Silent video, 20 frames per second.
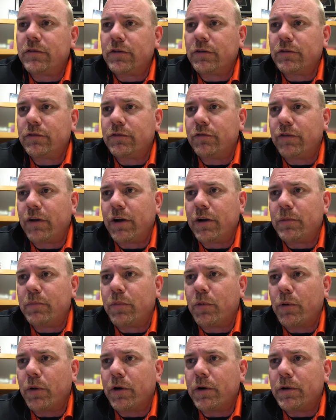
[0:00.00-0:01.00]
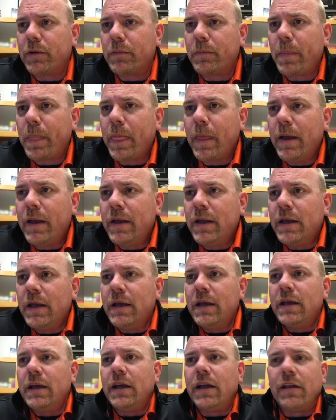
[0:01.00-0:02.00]
So it's very important.
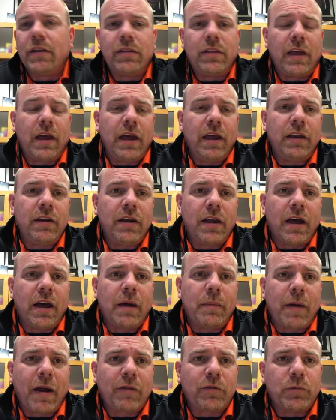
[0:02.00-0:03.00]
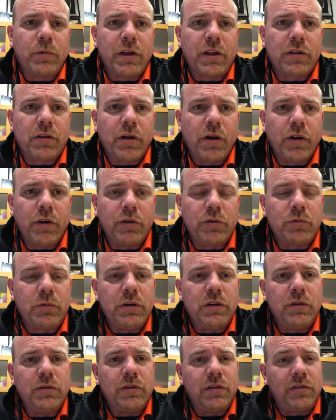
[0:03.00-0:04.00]
And then after we close,
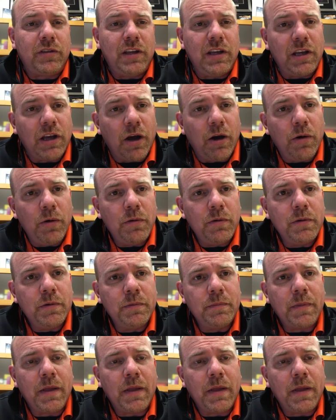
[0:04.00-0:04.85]
we do the TO,